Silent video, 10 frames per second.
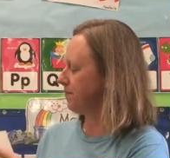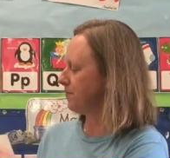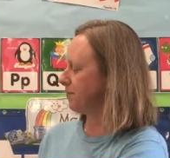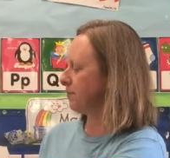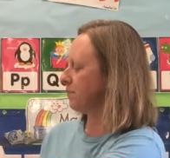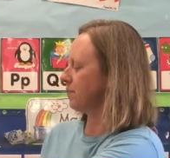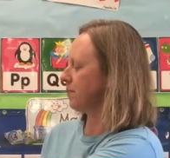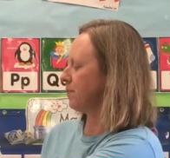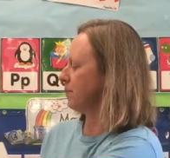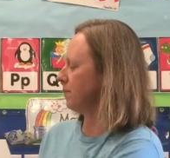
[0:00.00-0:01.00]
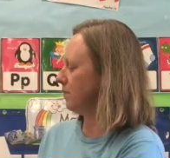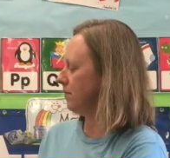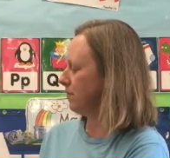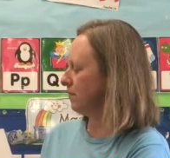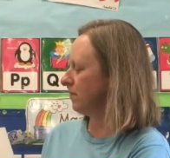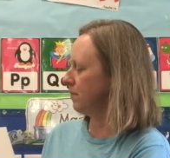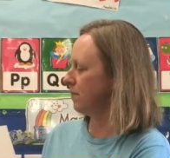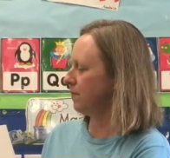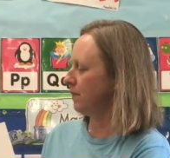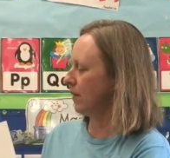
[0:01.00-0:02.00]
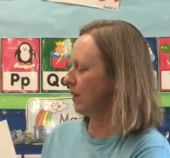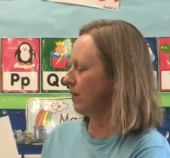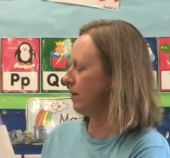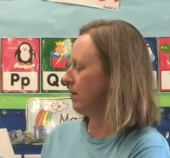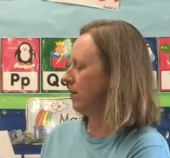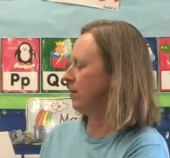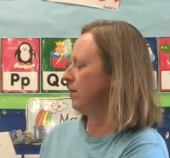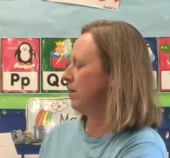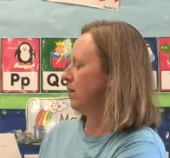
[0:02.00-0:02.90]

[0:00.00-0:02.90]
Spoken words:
(silence)